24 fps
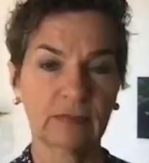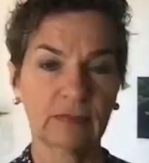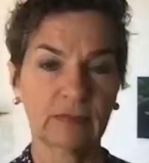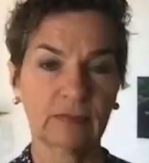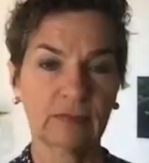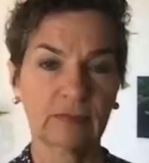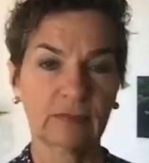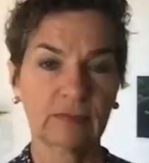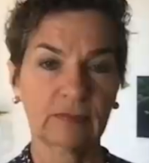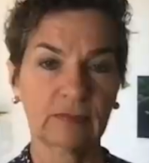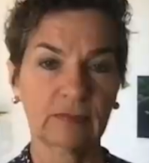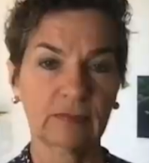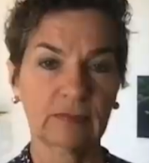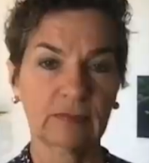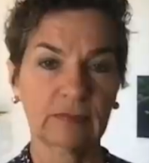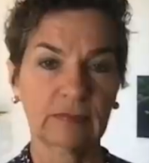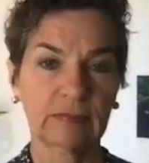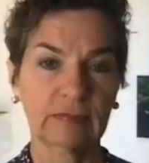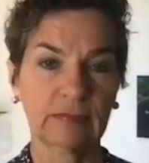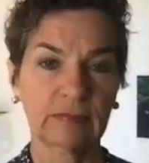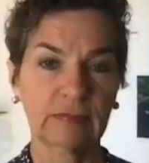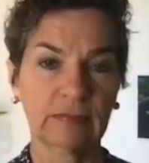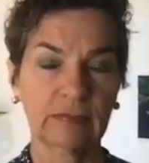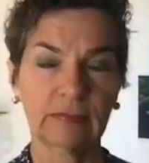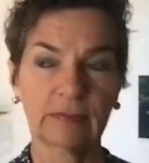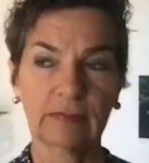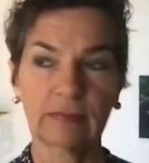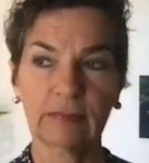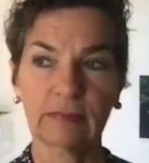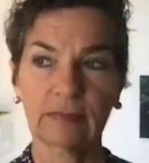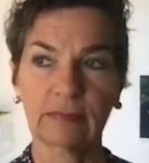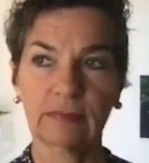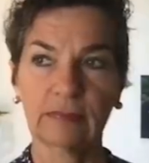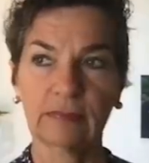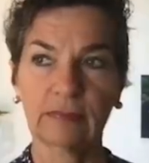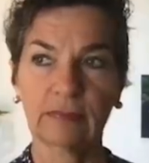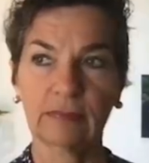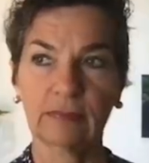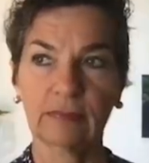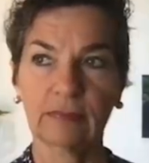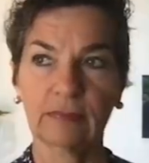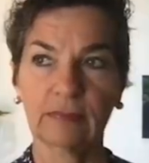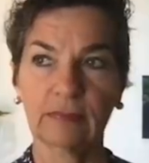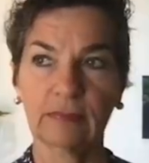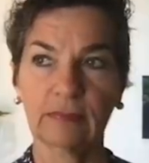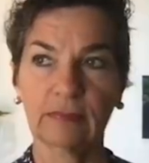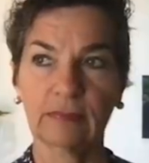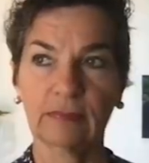
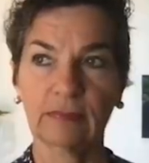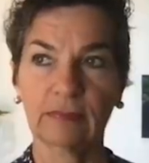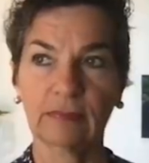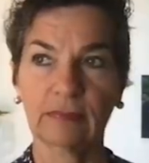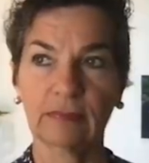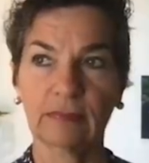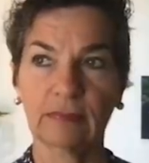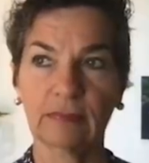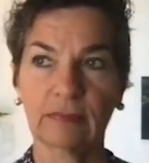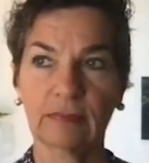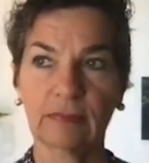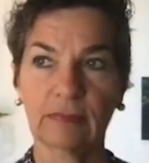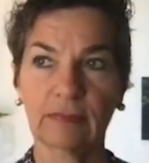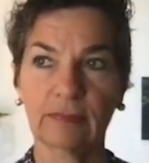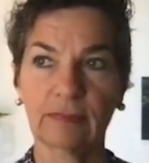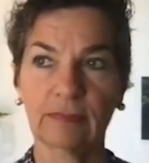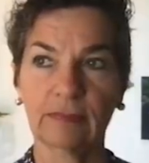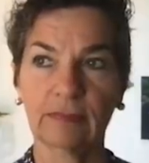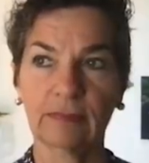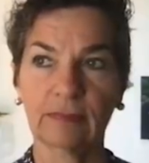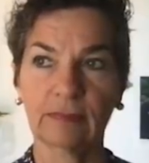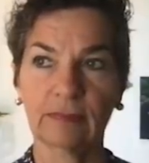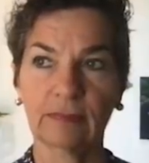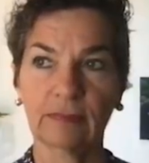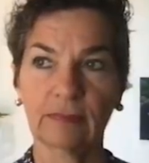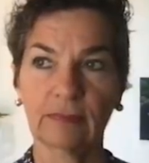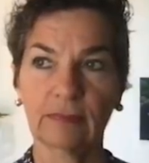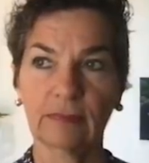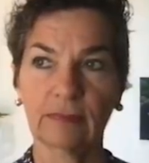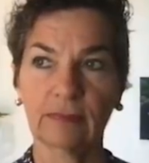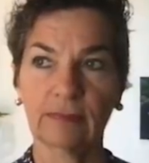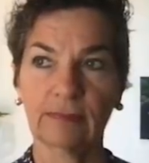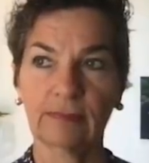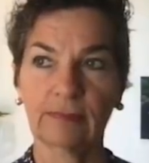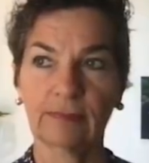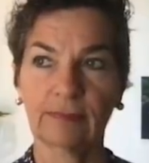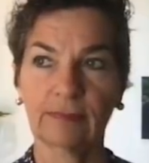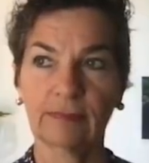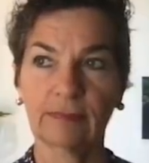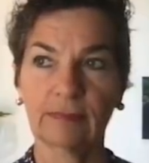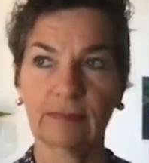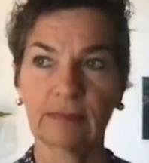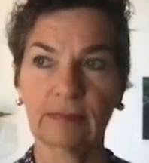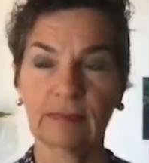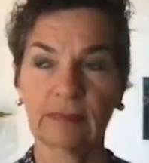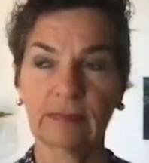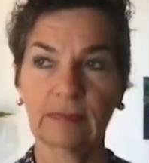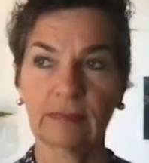
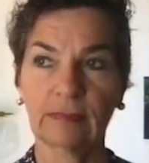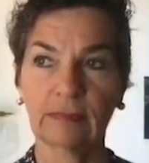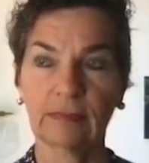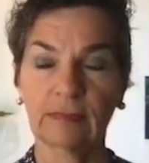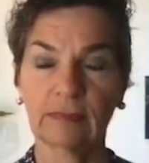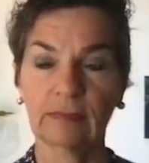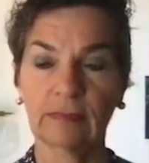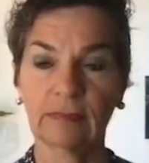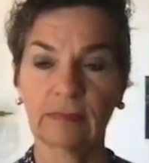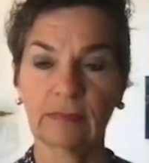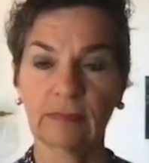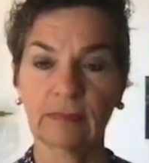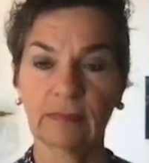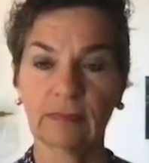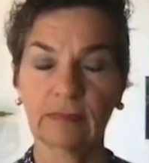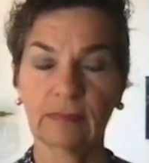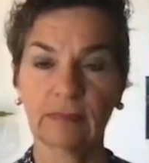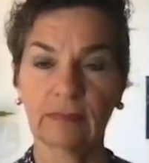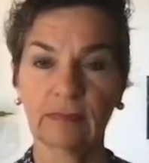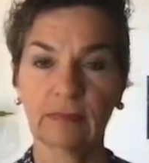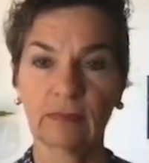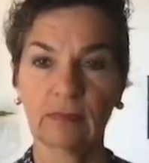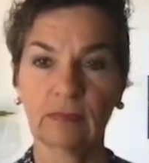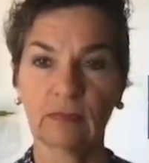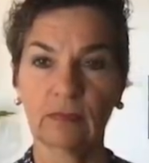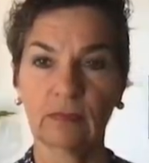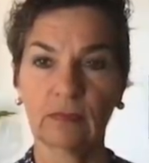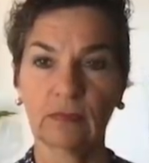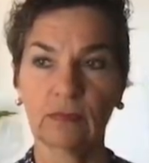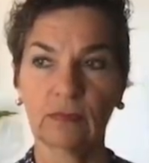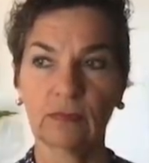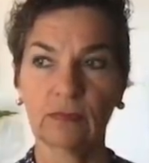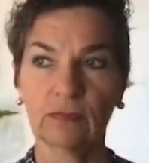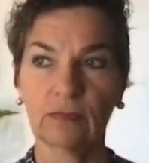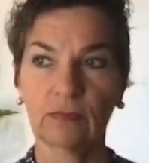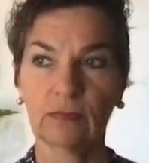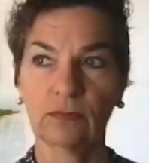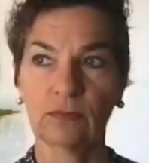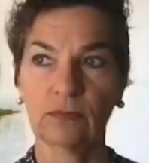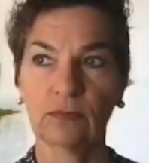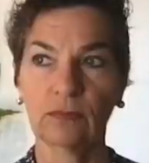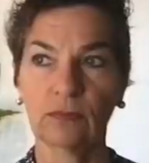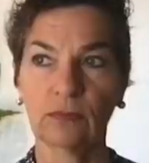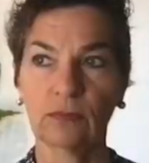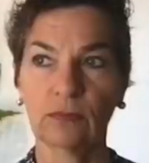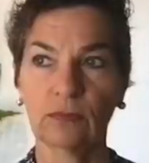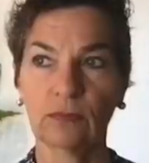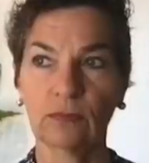
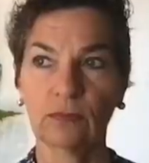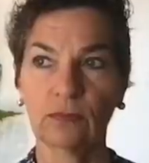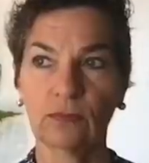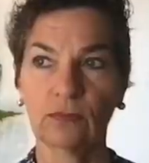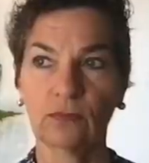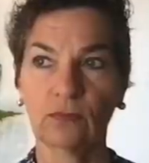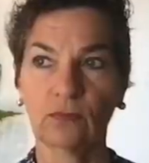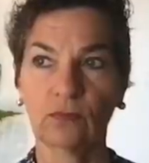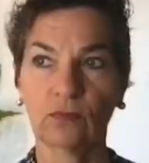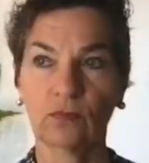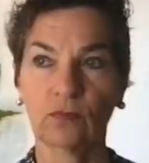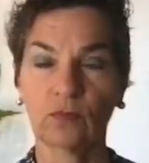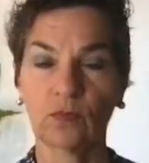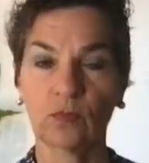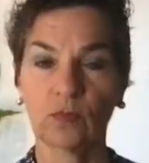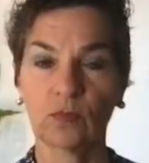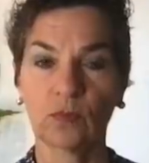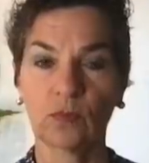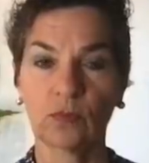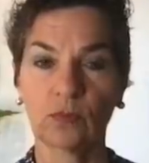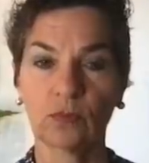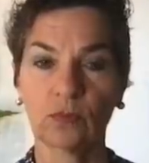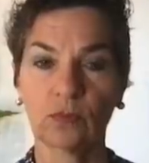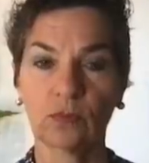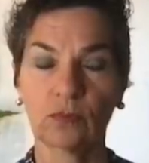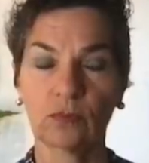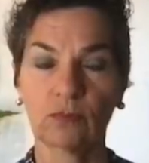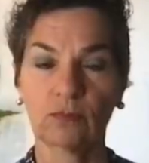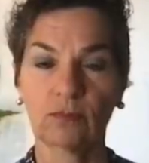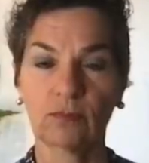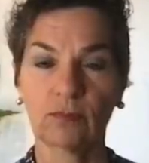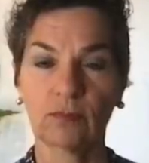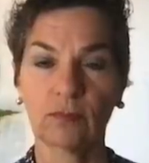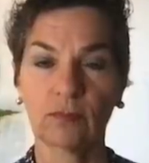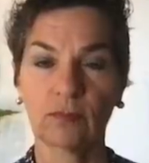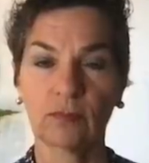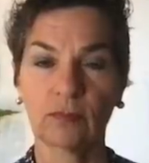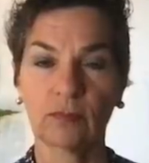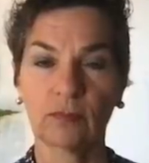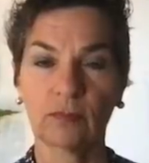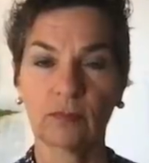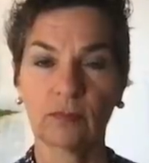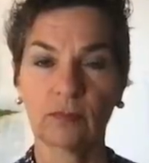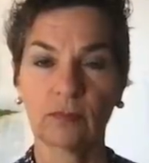(silent)